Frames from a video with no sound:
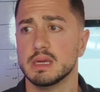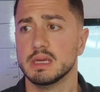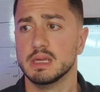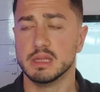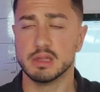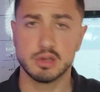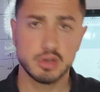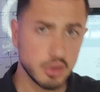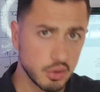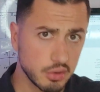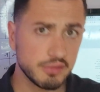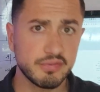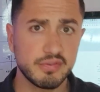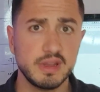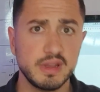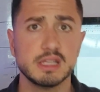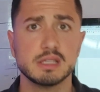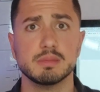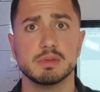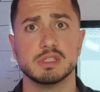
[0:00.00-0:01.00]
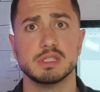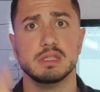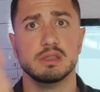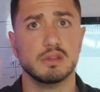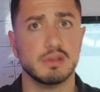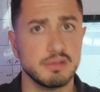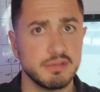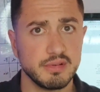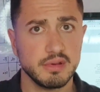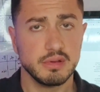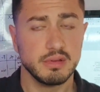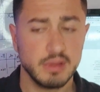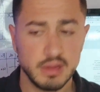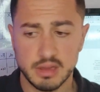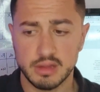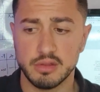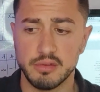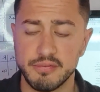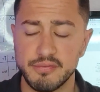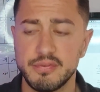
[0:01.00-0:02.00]
in conflict, but in
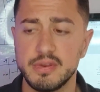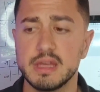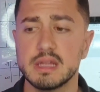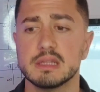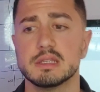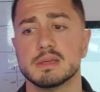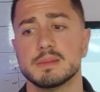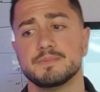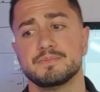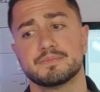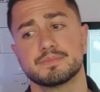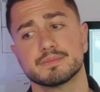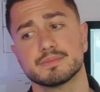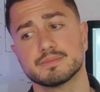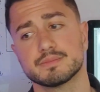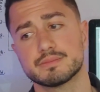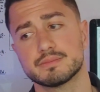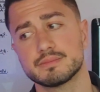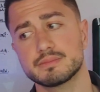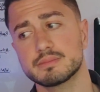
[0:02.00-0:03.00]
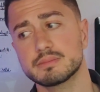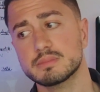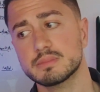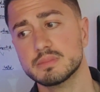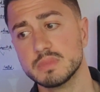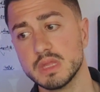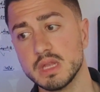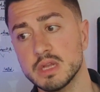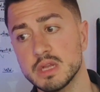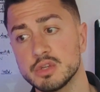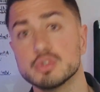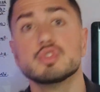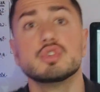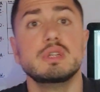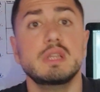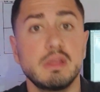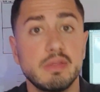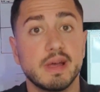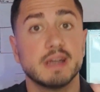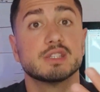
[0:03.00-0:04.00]
the field,
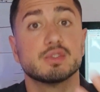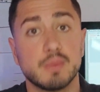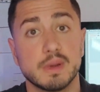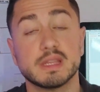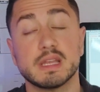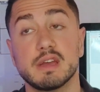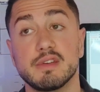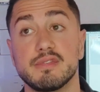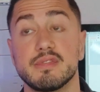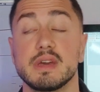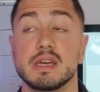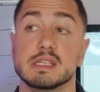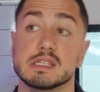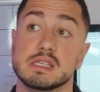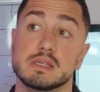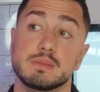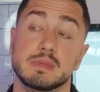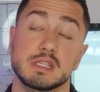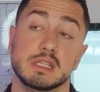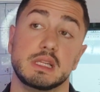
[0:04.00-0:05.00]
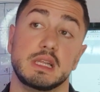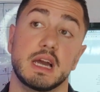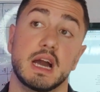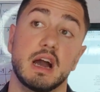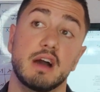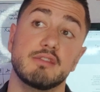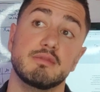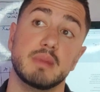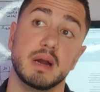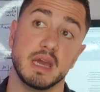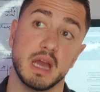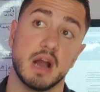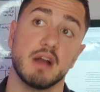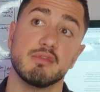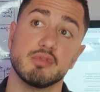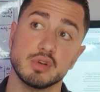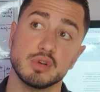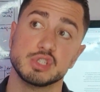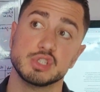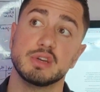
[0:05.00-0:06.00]
usually that's what I face. It's basically I have my
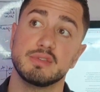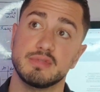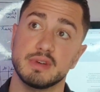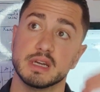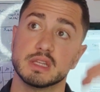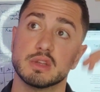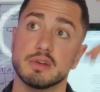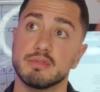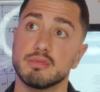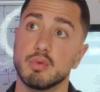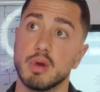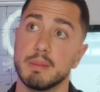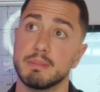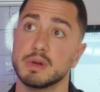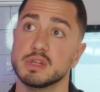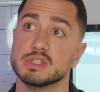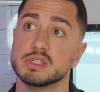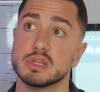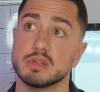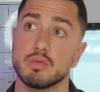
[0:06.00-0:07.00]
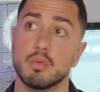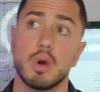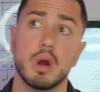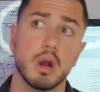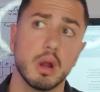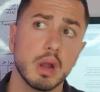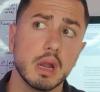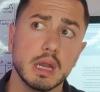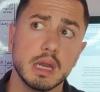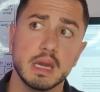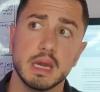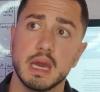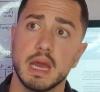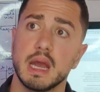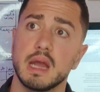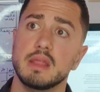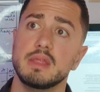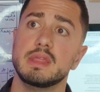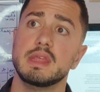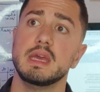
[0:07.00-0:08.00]
average effect of weapons and war,
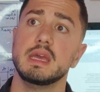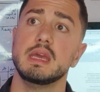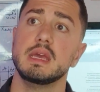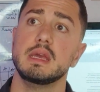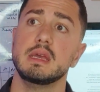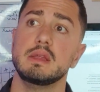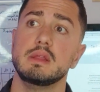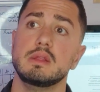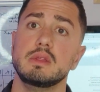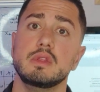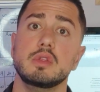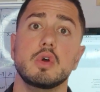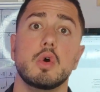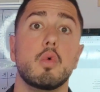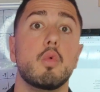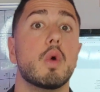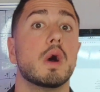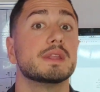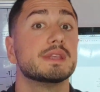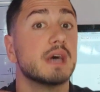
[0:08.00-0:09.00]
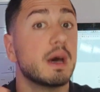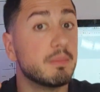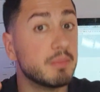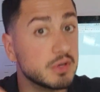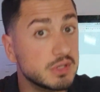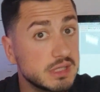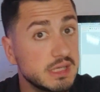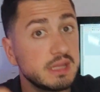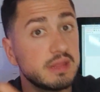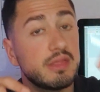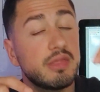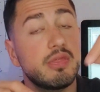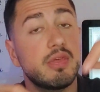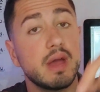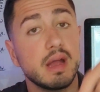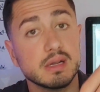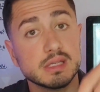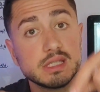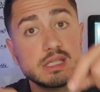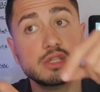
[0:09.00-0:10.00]
and they know what happens in
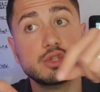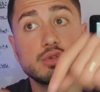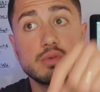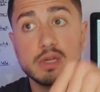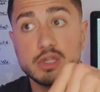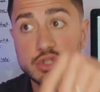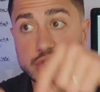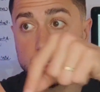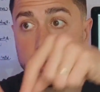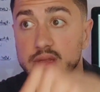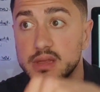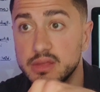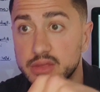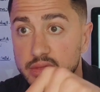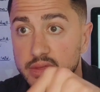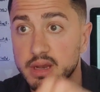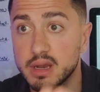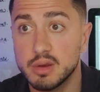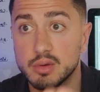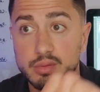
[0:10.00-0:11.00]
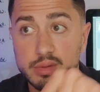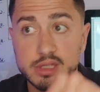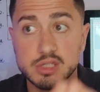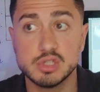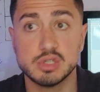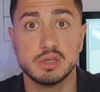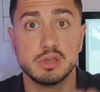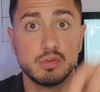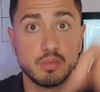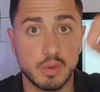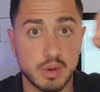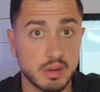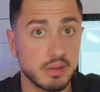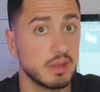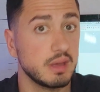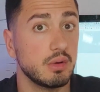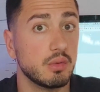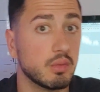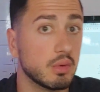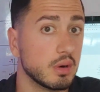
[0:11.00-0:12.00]
their situation, in their region where
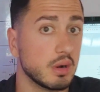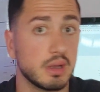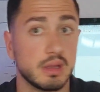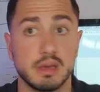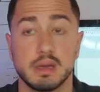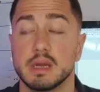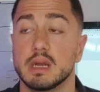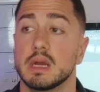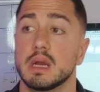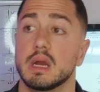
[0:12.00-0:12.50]
they were